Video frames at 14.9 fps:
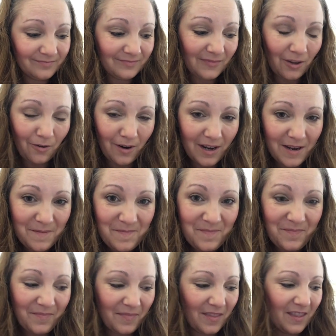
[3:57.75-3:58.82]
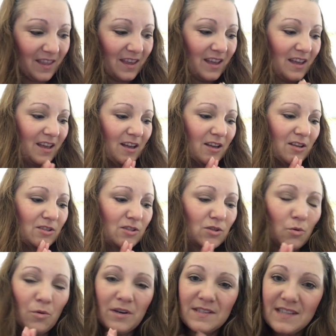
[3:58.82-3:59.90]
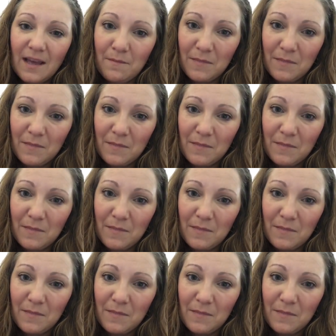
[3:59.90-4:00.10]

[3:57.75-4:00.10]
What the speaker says: All right? So what does that